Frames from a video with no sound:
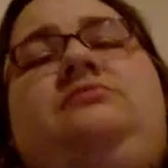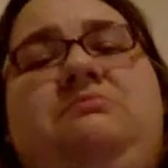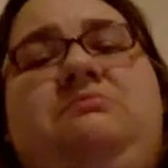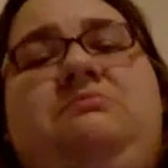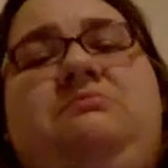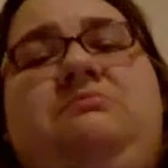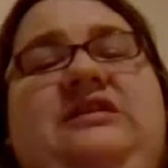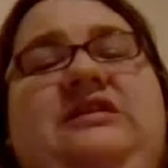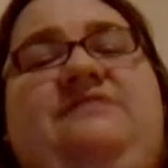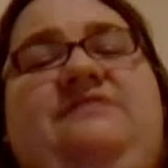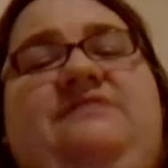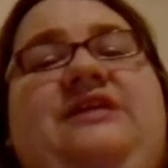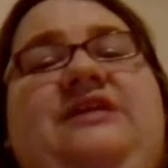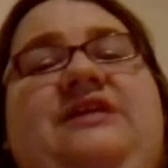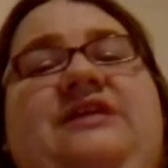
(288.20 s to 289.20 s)
Me and his
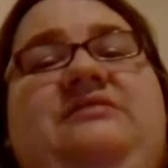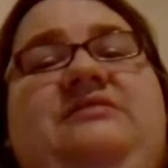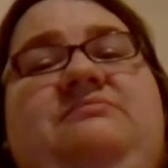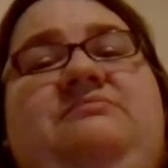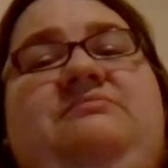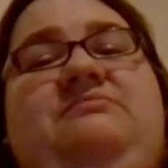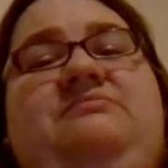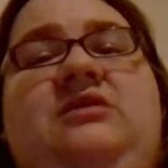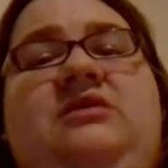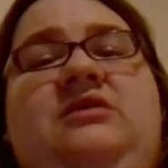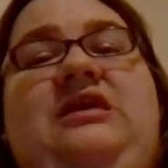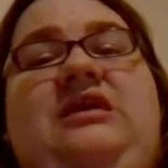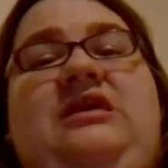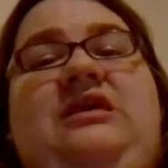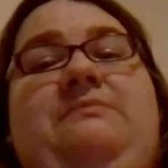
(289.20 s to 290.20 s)
friend and
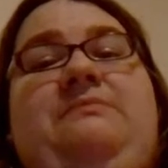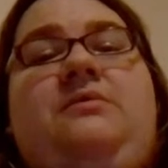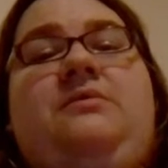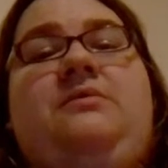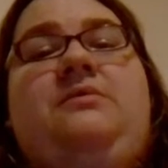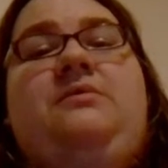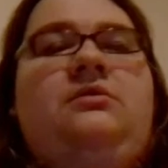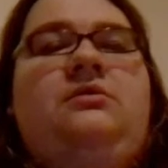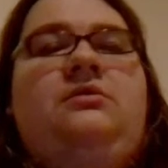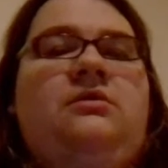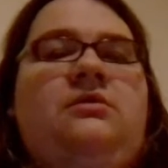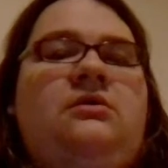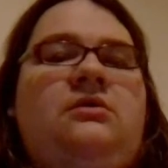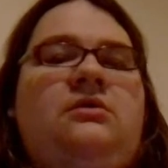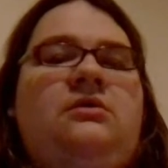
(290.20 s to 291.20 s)
him.
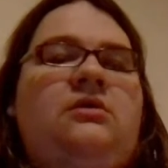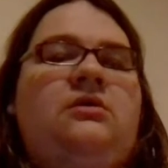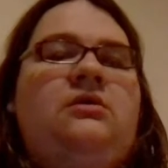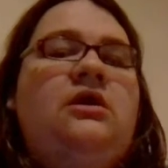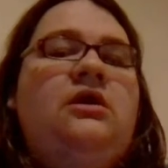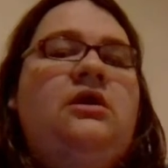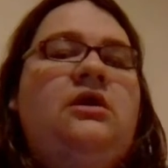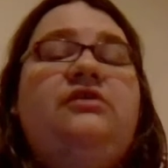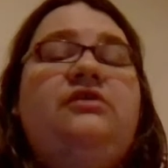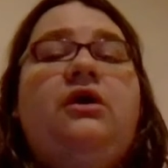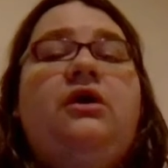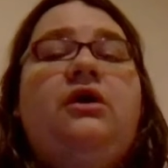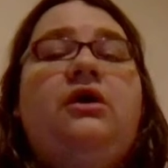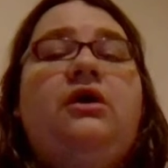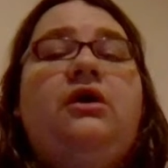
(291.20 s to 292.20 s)
He's not
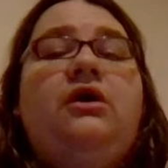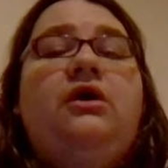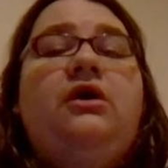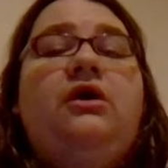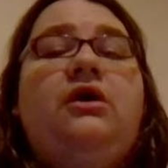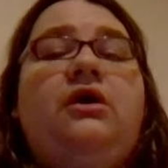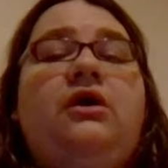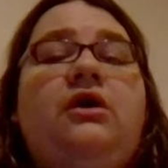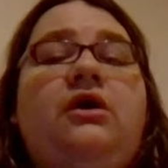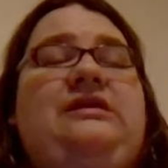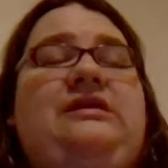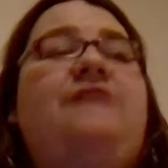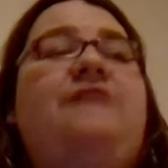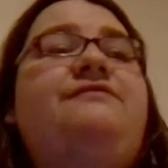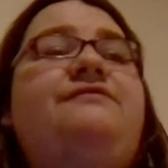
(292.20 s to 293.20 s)
coming mine until around
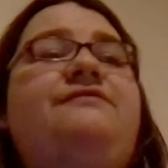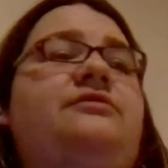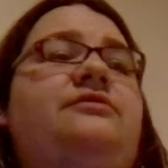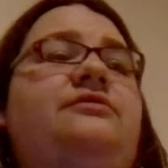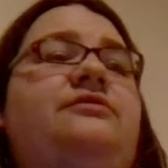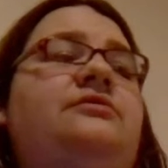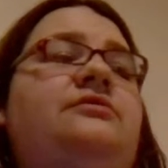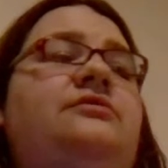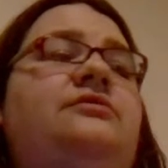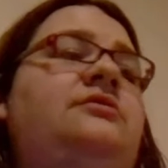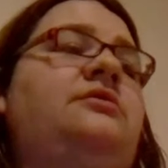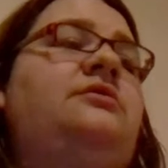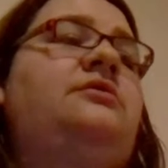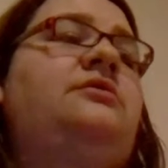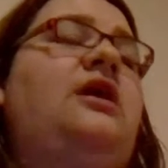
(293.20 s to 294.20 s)
11.
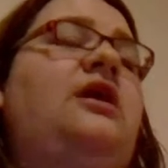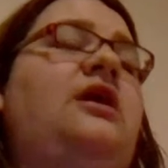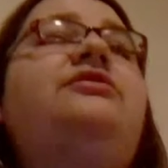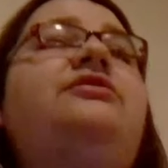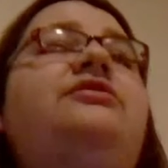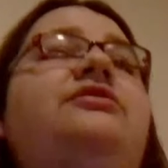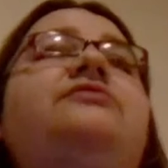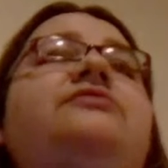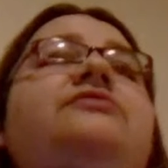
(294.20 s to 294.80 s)
I thought it was